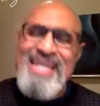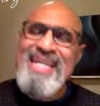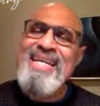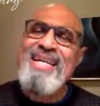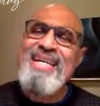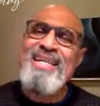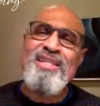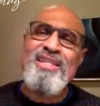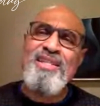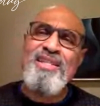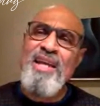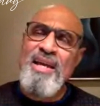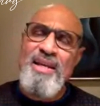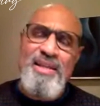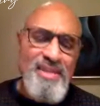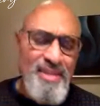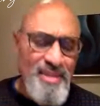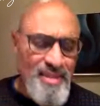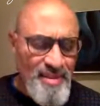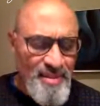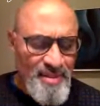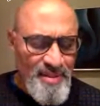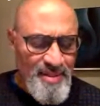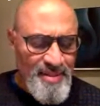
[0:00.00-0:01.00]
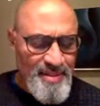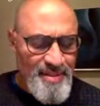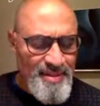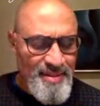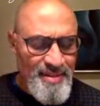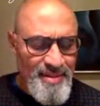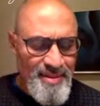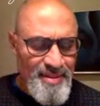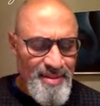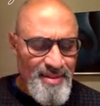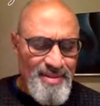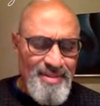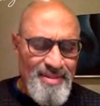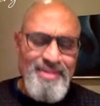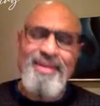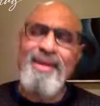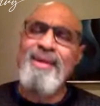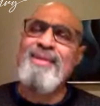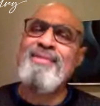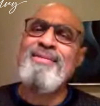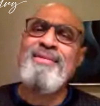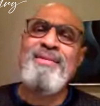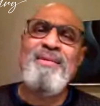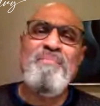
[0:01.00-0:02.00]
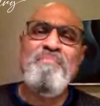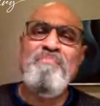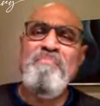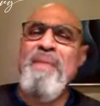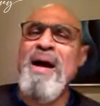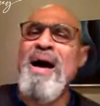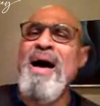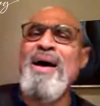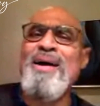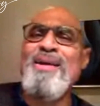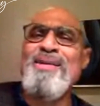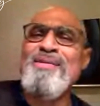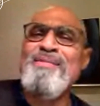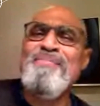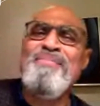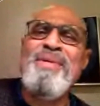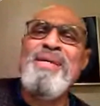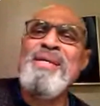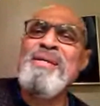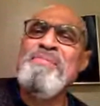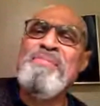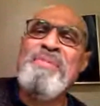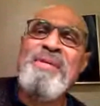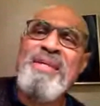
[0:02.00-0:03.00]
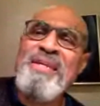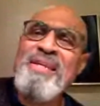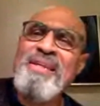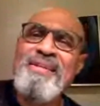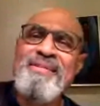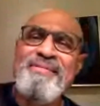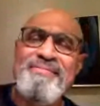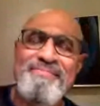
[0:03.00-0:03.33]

It just doesn't matter, maybe.